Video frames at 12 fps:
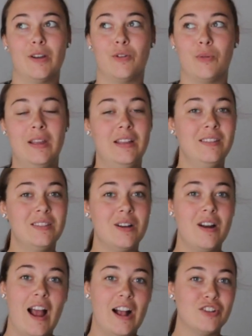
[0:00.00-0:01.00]
greens
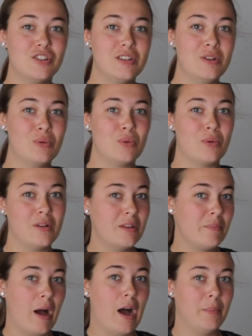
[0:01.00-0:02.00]
are actually really
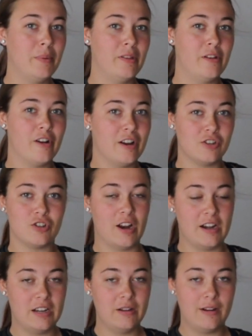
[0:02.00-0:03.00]
popular and
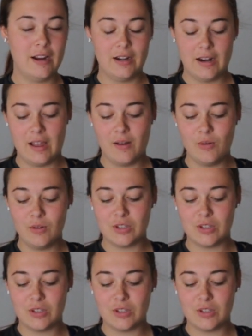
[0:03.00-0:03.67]
trendy right now,